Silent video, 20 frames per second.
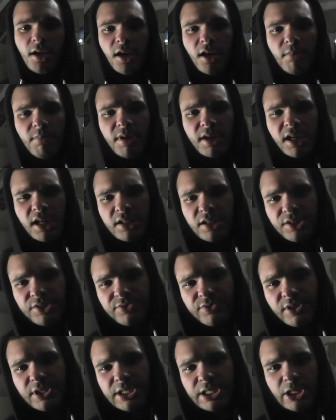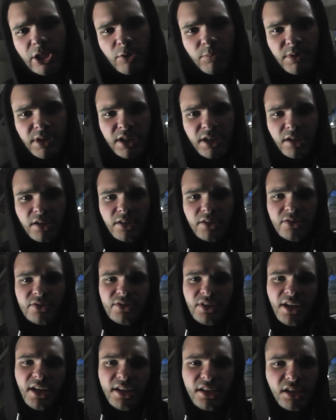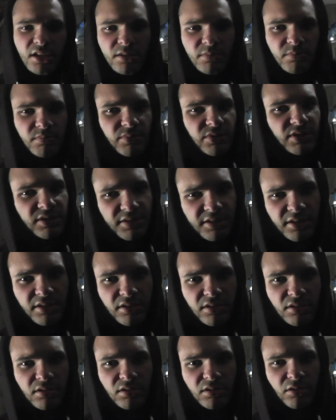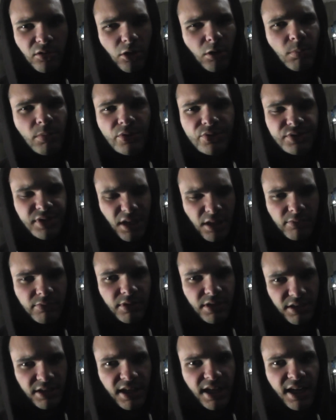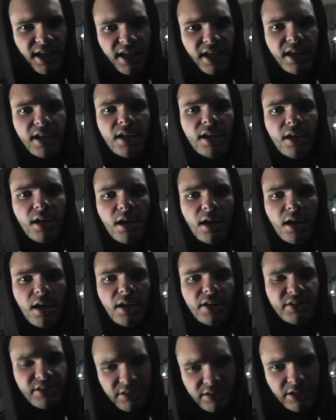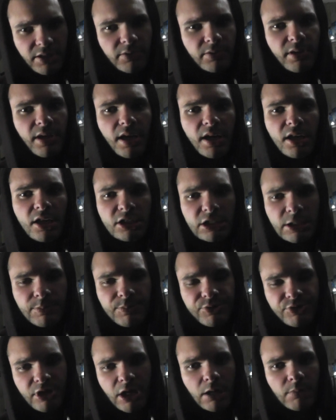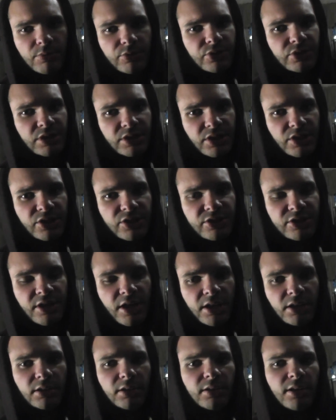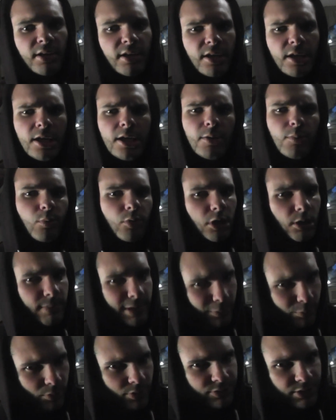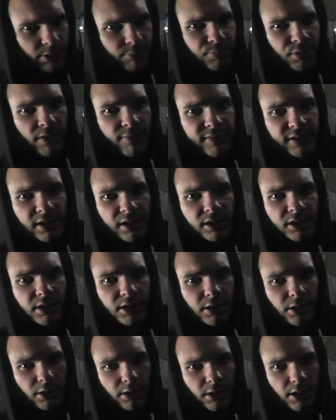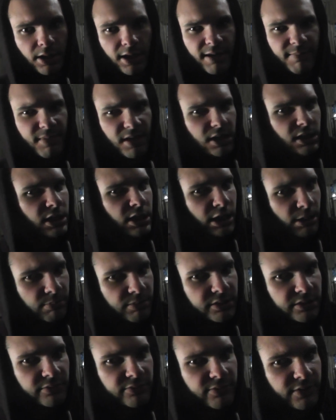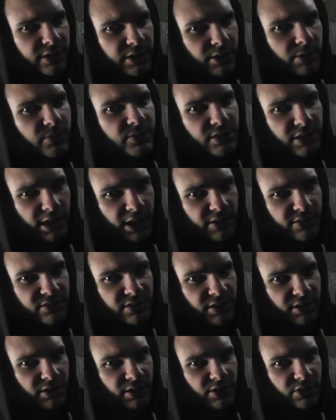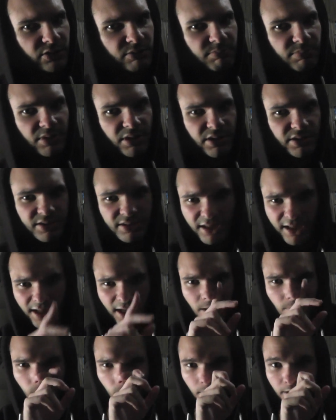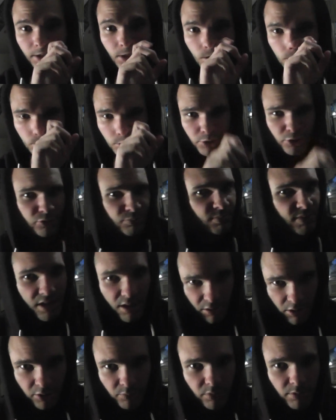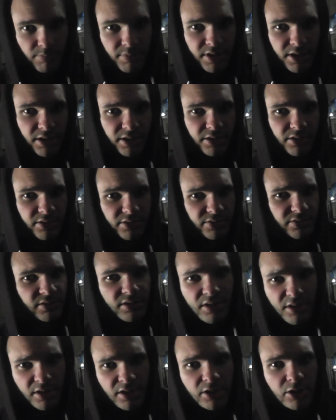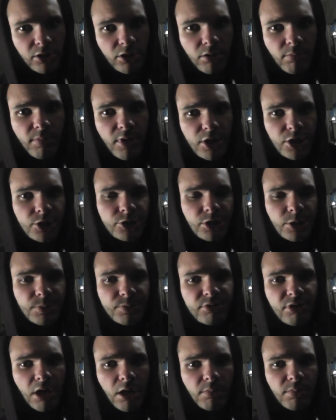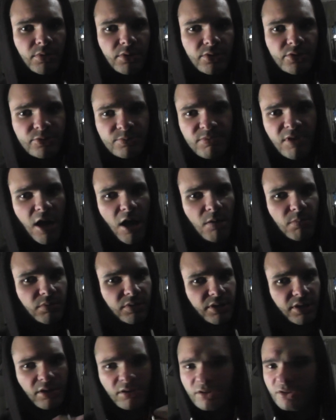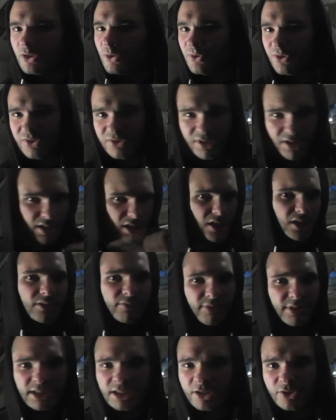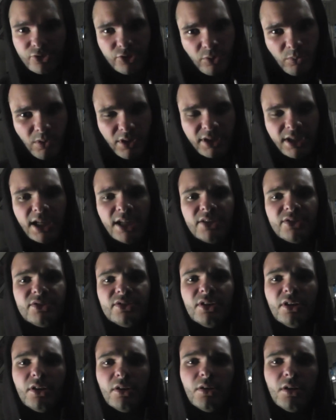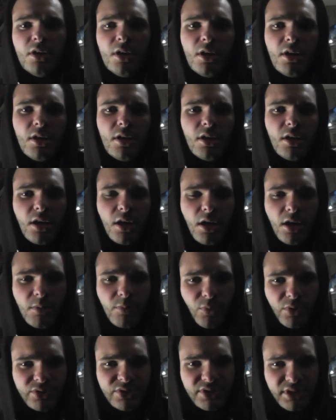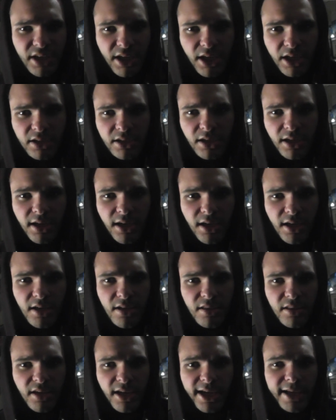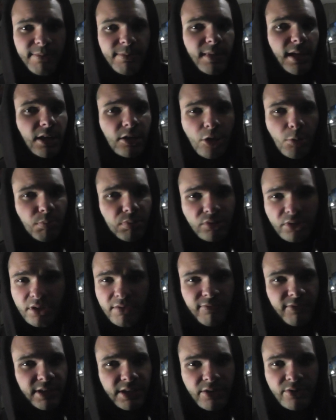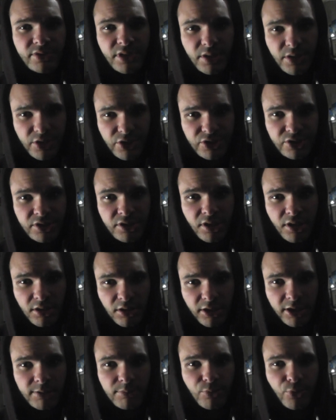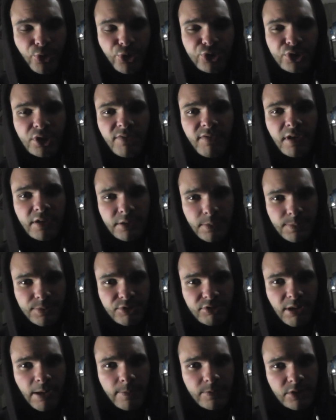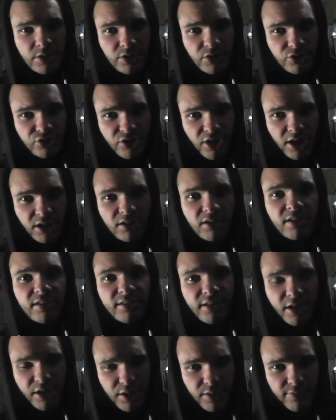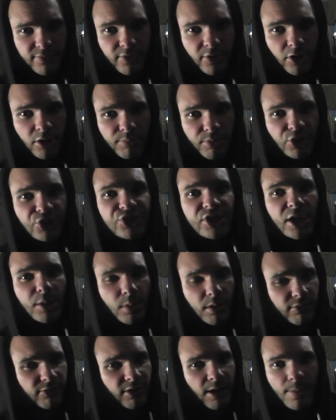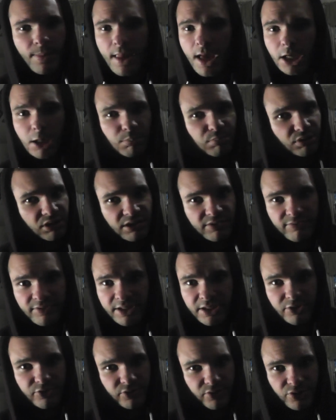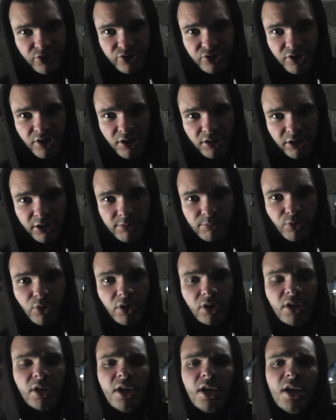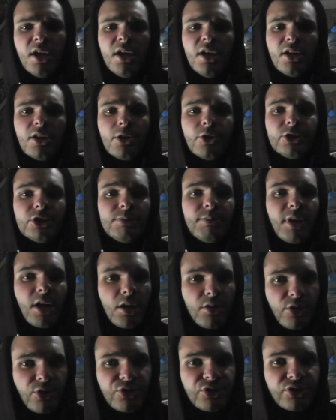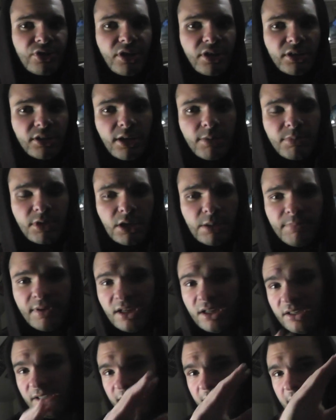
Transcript: I'm making this video because I am still, almost every day, uh, still getting subscribers to this channel. I want to make one thing perfectly clear. Uh, I made a couple of videos announcing this, but um, I guess I'll just make another one because, you know, my new subscribers probably aren't noticing the other videos or whatnot. So, um, once again, uh, I'm not uploading videos on this channel anymore, so if you subscribe to this channel, thank you very much. However, I'm not uploading videos on this channel anymore. Go to my other channel. I'm going to put an